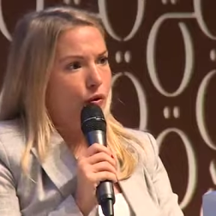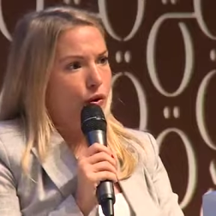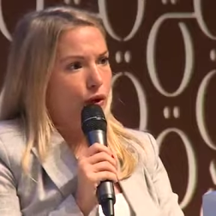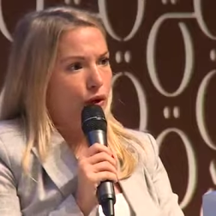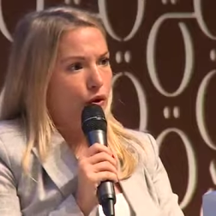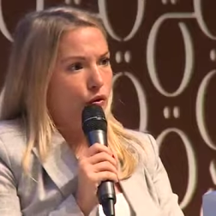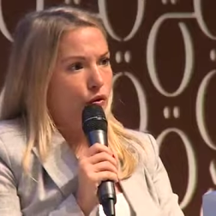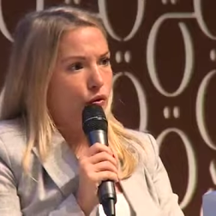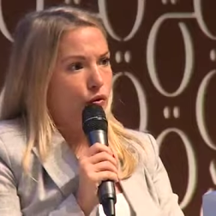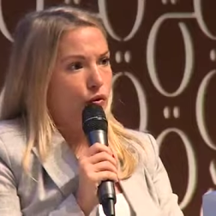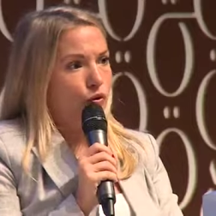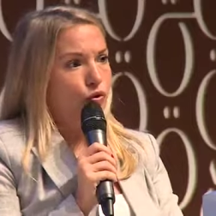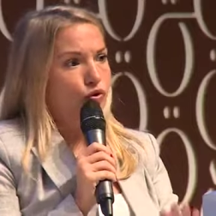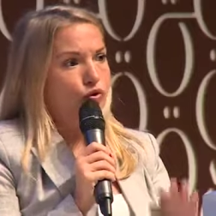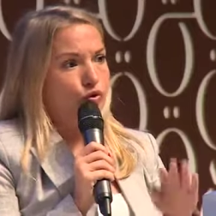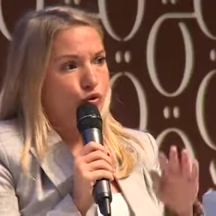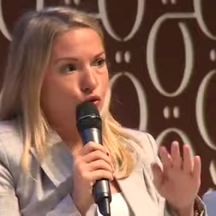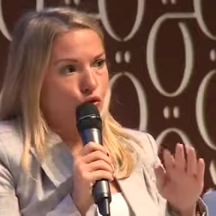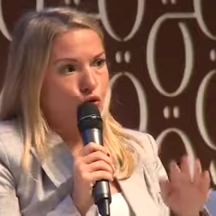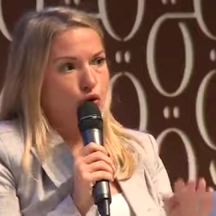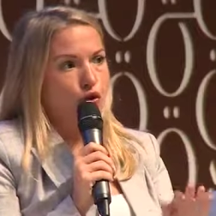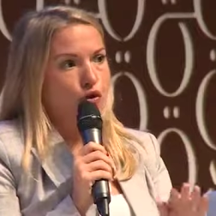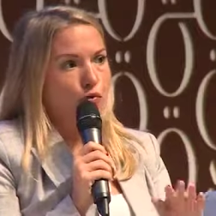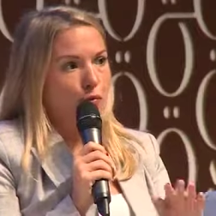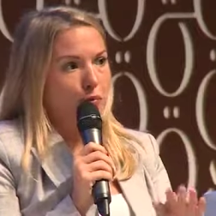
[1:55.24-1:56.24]
we do,
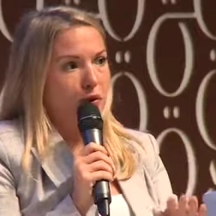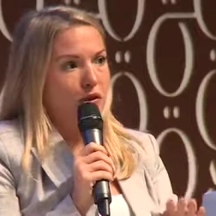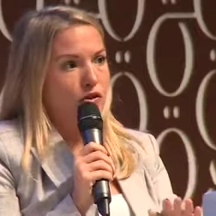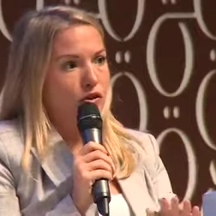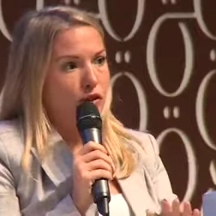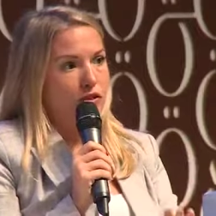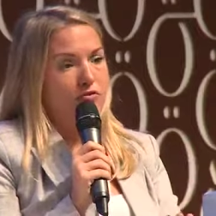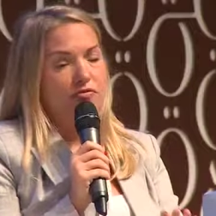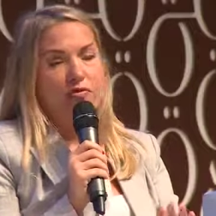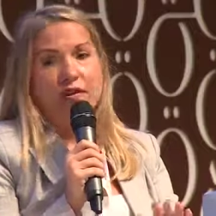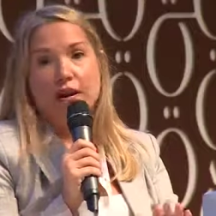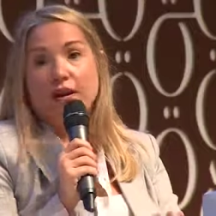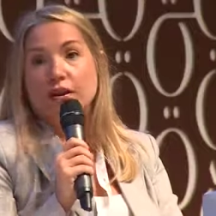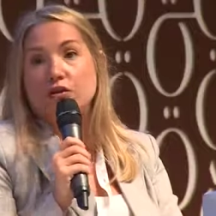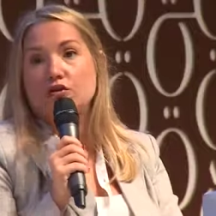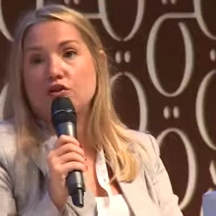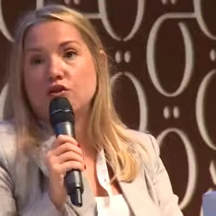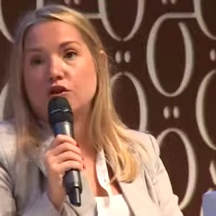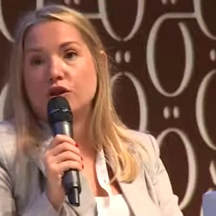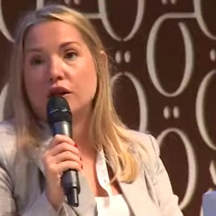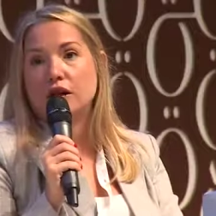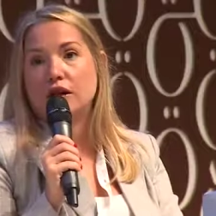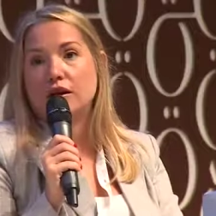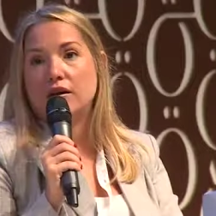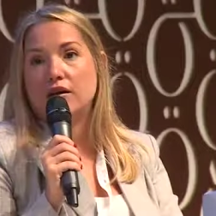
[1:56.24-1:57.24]
should not be just
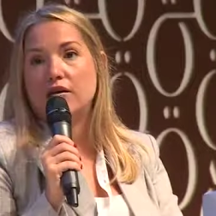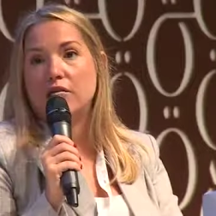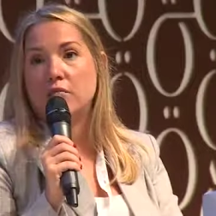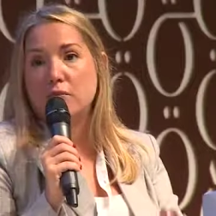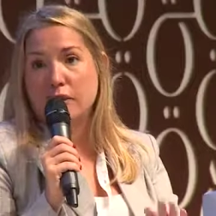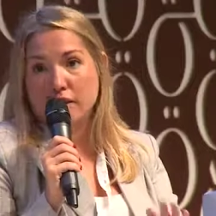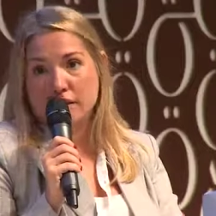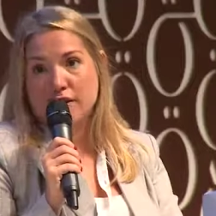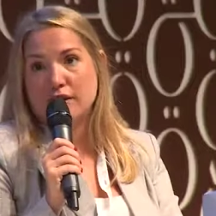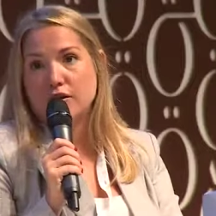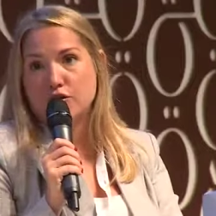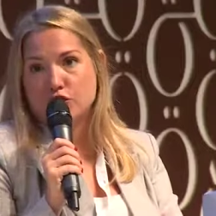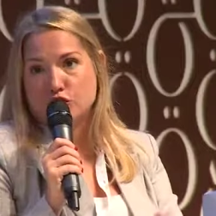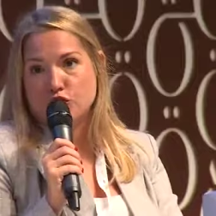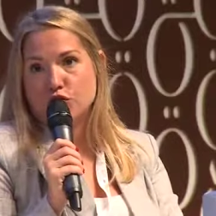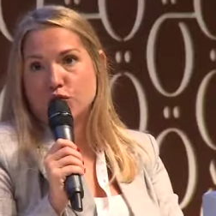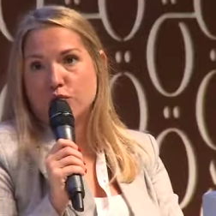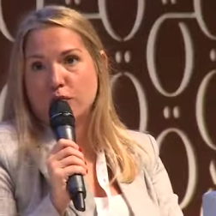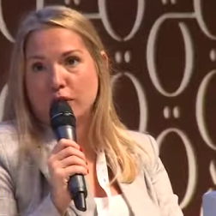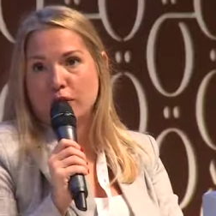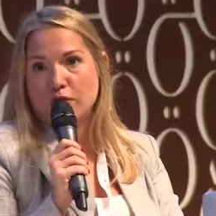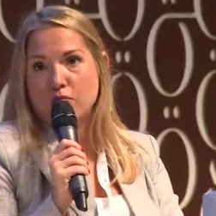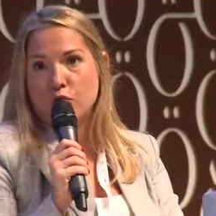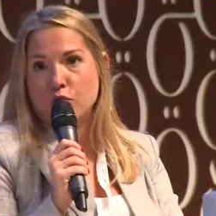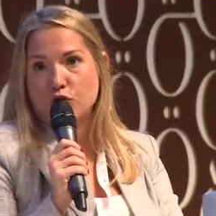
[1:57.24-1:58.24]
functional, but they should
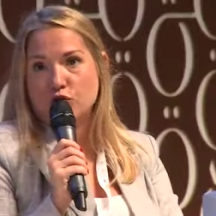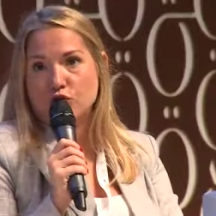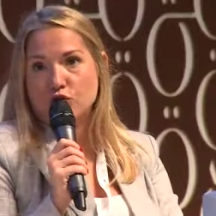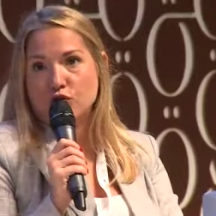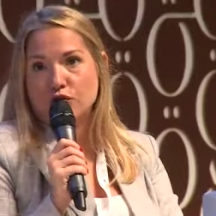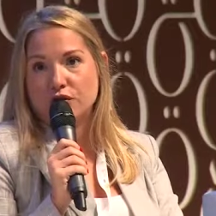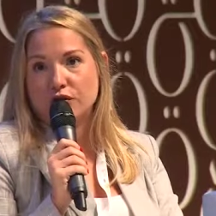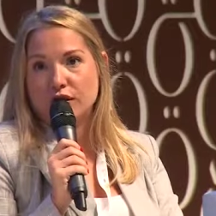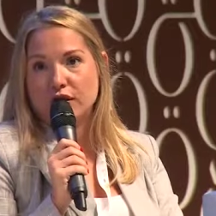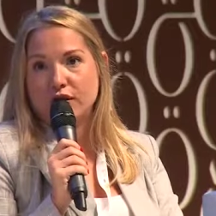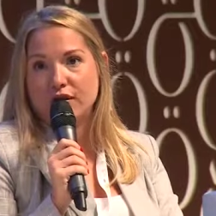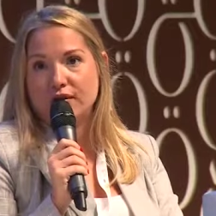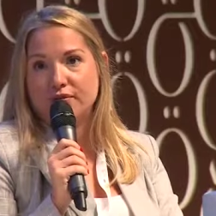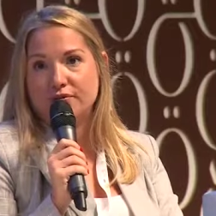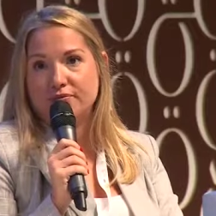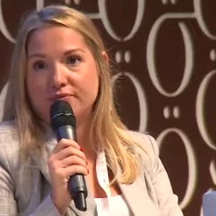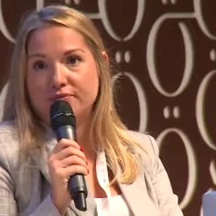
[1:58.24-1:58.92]
be emotional.